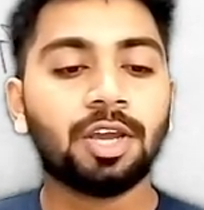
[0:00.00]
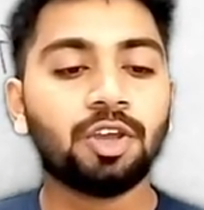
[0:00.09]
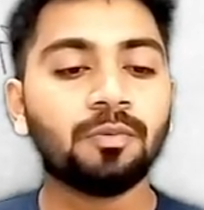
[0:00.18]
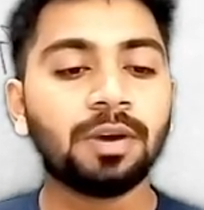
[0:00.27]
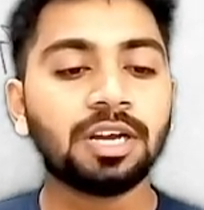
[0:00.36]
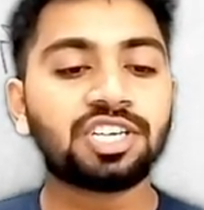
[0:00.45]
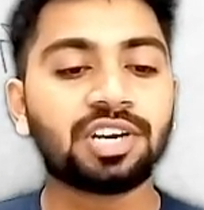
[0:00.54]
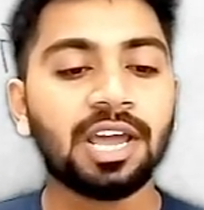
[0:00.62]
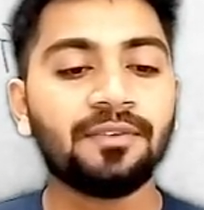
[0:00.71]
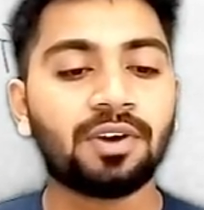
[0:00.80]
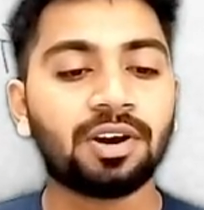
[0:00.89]
you must
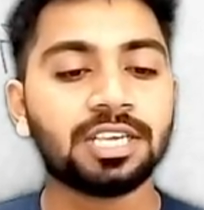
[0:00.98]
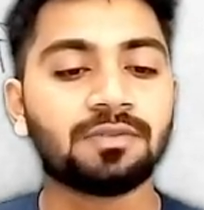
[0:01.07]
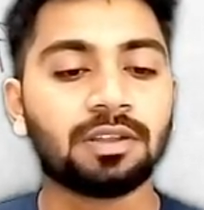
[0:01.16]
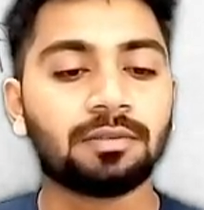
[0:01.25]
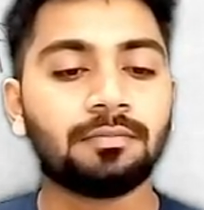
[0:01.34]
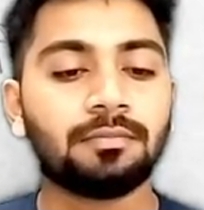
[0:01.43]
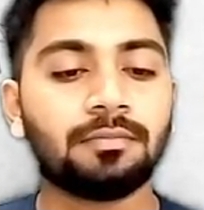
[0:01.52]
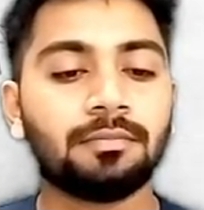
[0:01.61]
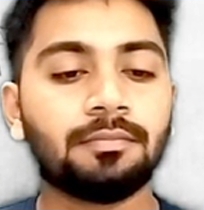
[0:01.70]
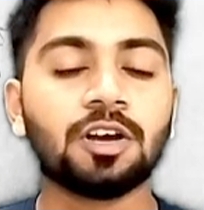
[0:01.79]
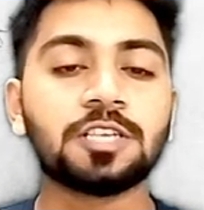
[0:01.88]
try for this one,
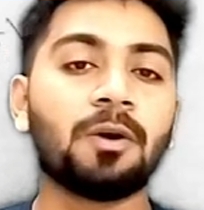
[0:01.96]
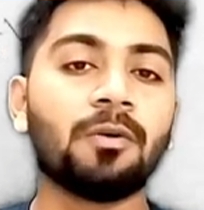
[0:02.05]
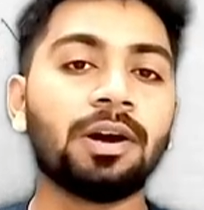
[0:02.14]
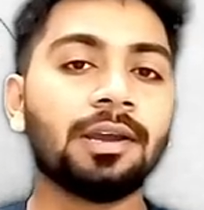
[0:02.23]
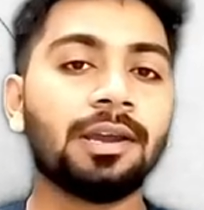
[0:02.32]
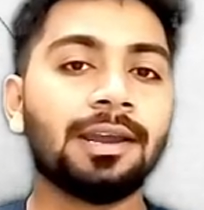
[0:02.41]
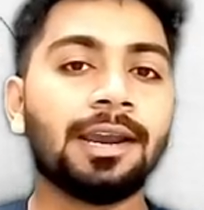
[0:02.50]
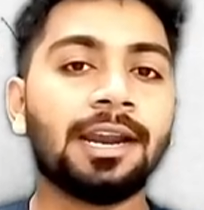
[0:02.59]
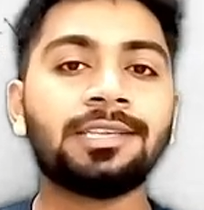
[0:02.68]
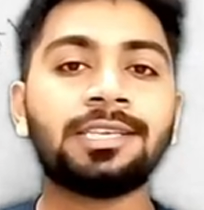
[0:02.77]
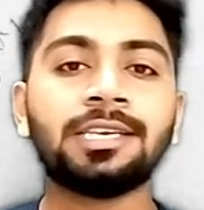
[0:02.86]
because power,
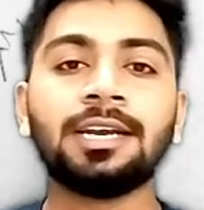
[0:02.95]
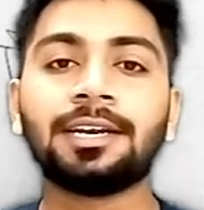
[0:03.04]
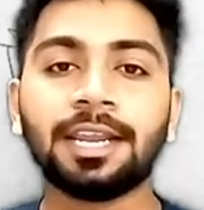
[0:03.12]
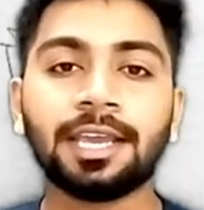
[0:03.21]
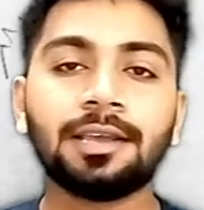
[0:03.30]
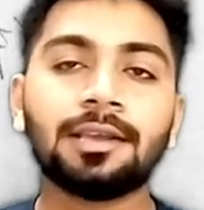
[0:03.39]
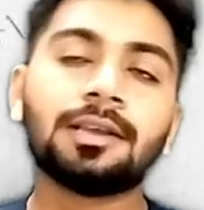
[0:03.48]
it is a little tricky.